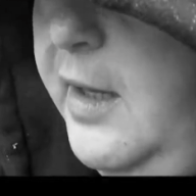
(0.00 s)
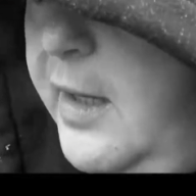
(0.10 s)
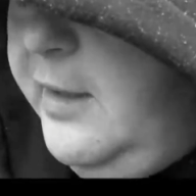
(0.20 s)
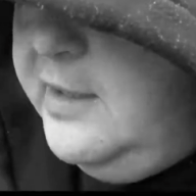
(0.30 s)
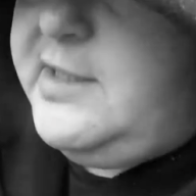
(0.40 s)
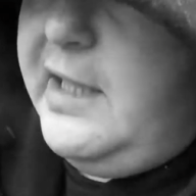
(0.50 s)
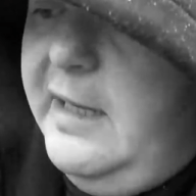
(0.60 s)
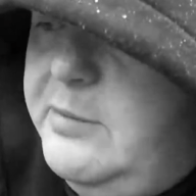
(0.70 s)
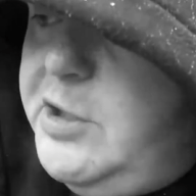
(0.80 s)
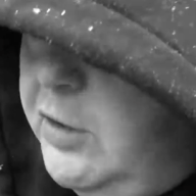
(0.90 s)
Elisa
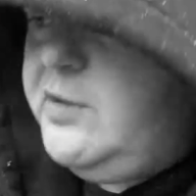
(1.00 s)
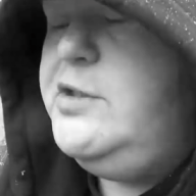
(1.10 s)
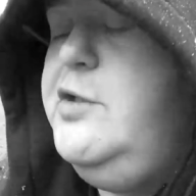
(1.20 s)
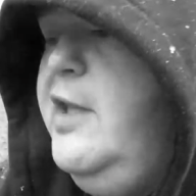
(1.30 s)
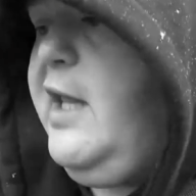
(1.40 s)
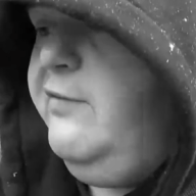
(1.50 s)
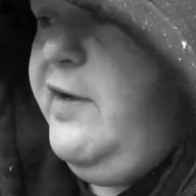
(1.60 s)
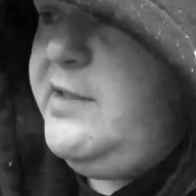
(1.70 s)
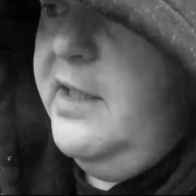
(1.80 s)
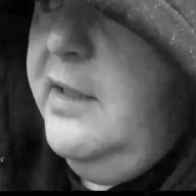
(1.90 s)
Lam, she goes into the
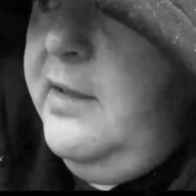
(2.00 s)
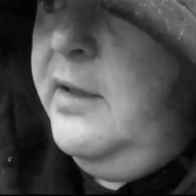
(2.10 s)
elevator,